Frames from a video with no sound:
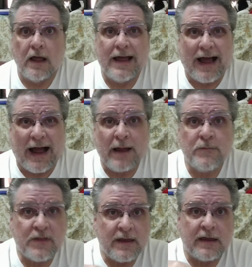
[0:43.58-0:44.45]
I'm
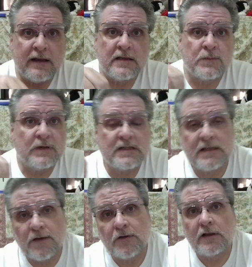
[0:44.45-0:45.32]
thinking
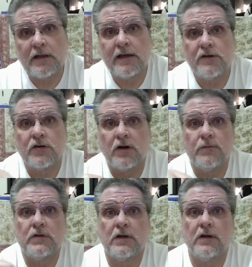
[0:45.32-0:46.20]
specifically in
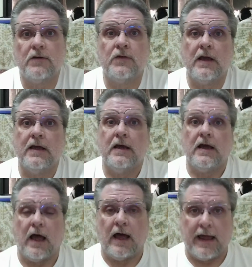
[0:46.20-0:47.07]
terms of
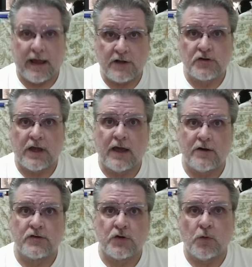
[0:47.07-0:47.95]

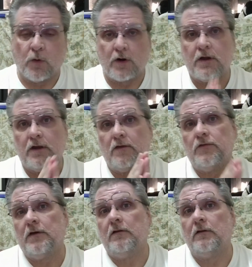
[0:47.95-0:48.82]
educators who work in the
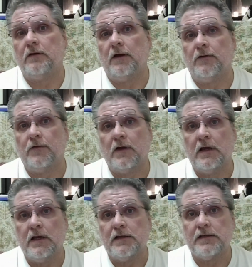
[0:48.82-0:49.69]
field of
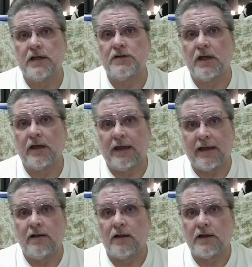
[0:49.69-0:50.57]
teaching
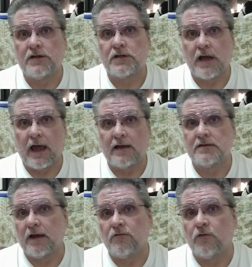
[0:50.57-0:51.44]
English as
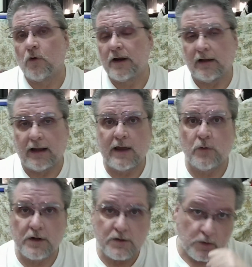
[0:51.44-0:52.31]
a foreign
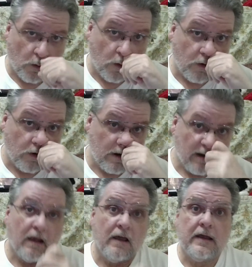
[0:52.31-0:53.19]
language or
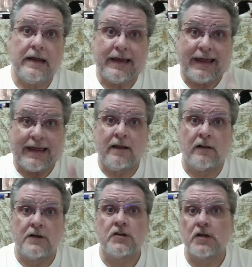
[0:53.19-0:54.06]

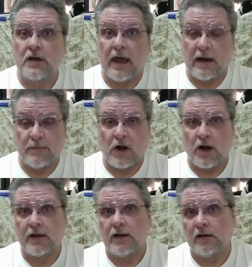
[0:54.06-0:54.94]
English and
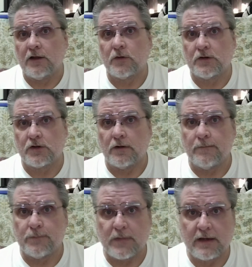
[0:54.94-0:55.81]
American literature,
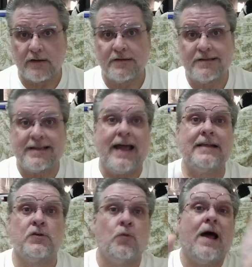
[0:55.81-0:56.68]
because
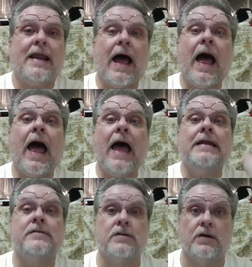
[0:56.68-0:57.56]
that's what I
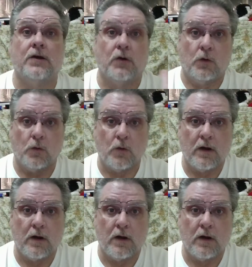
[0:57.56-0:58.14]
do.